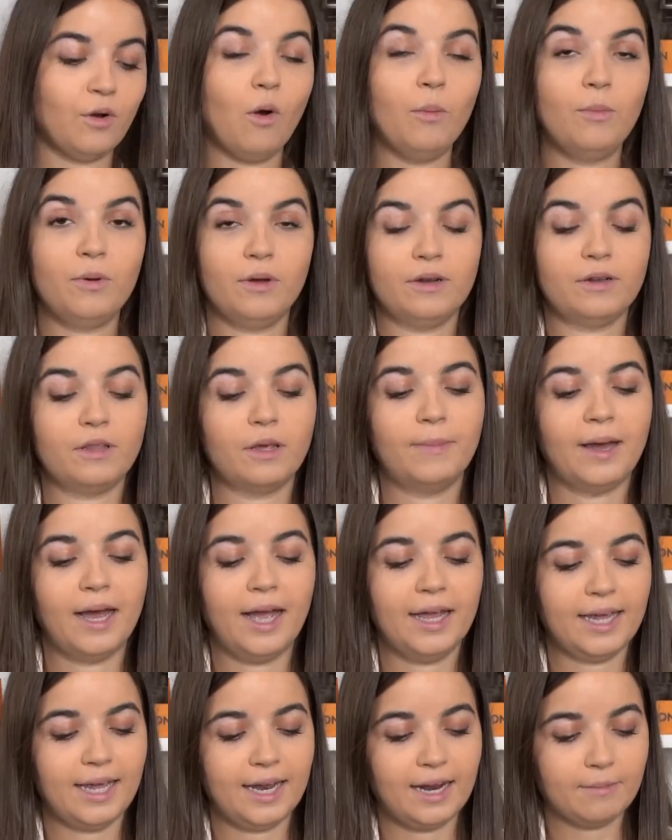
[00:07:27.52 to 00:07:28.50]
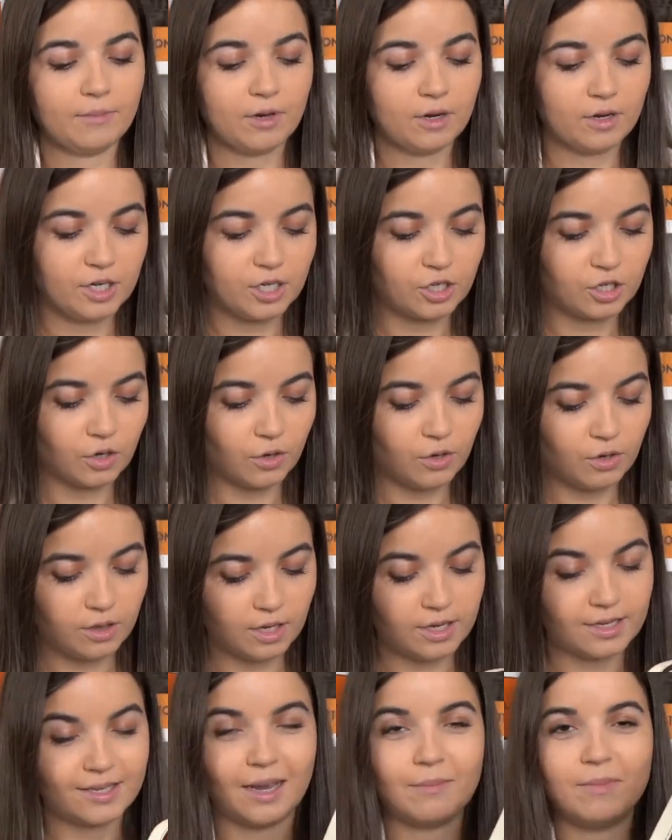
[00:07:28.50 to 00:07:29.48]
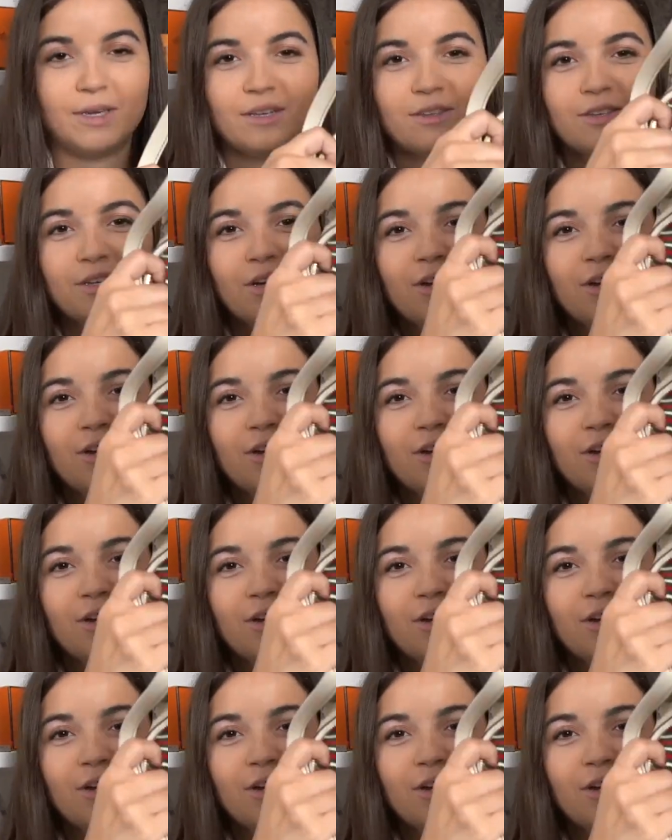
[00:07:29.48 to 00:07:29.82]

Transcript: open the bag and I'm going to show you the inside, because the